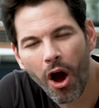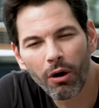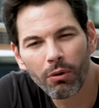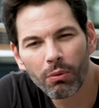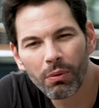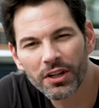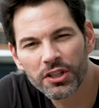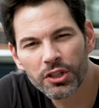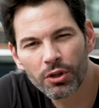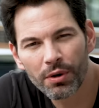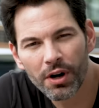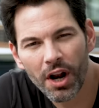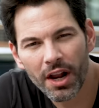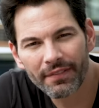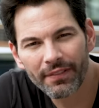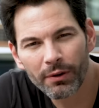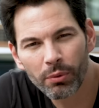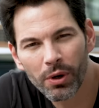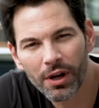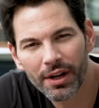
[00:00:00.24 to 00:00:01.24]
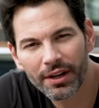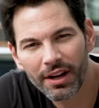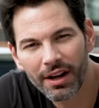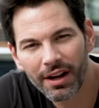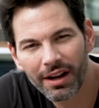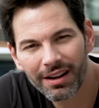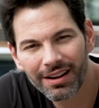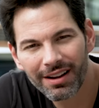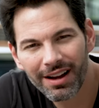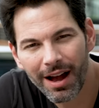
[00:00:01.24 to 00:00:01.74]
What's going on, everyone?
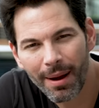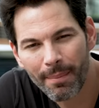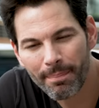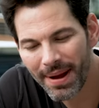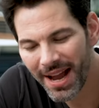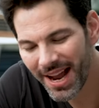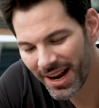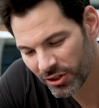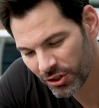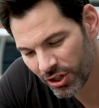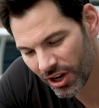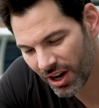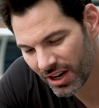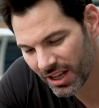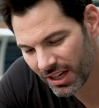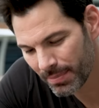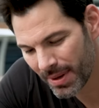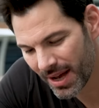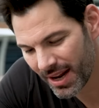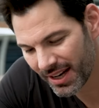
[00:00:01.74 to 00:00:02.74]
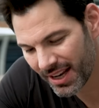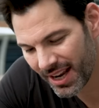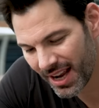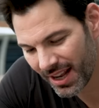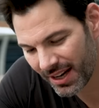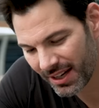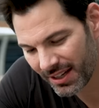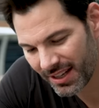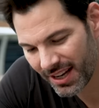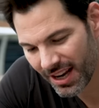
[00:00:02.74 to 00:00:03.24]
I'm back talking about a
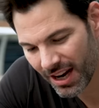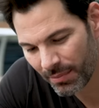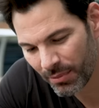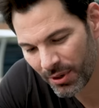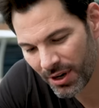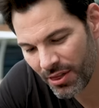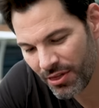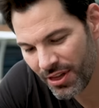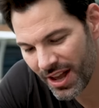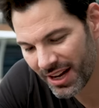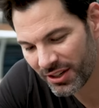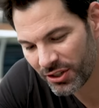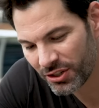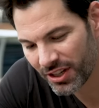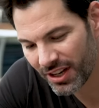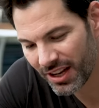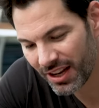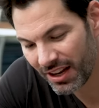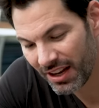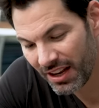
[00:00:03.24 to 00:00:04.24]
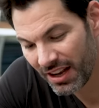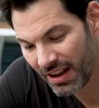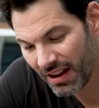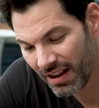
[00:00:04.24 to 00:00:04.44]
Canon camera that I've